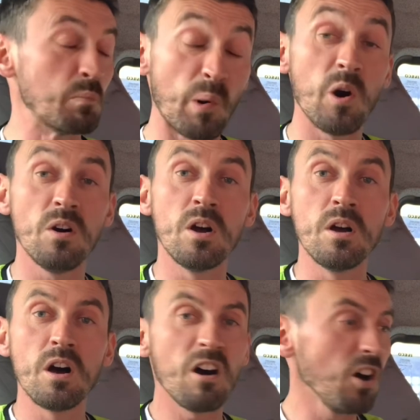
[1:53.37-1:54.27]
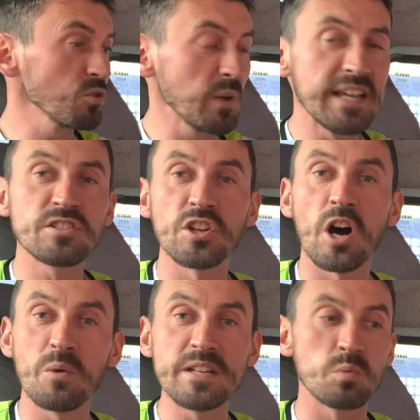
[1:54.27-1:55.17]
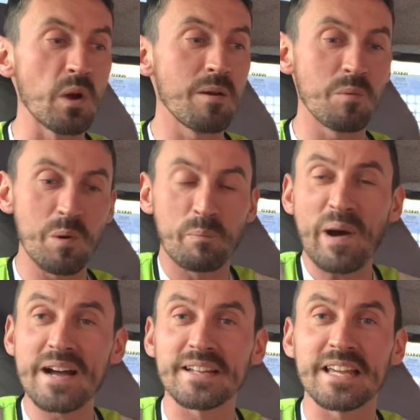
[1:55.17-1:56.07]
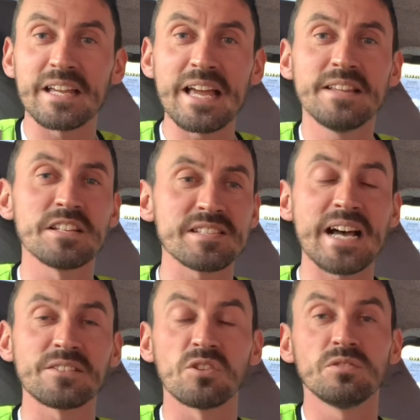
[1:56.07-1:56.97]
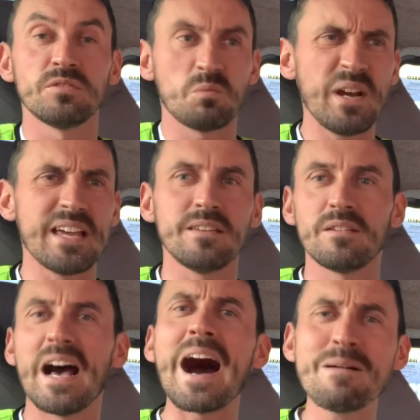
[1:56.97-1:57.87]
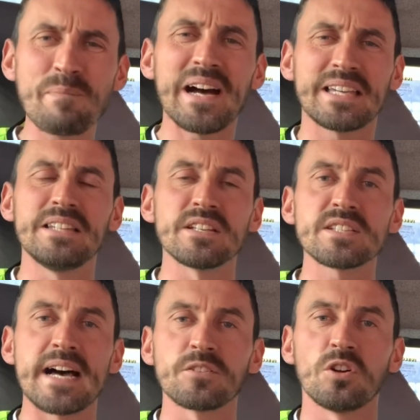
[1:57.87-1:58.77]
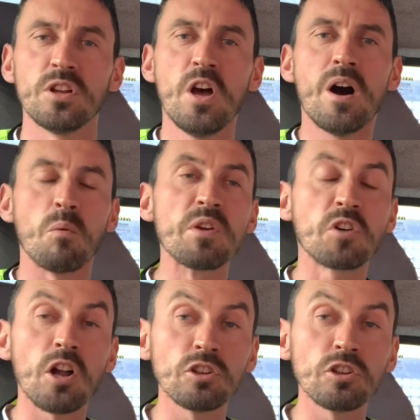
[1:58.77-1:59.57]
But all we need to know is we're back in the saddle we i'm back in the saddle and we've got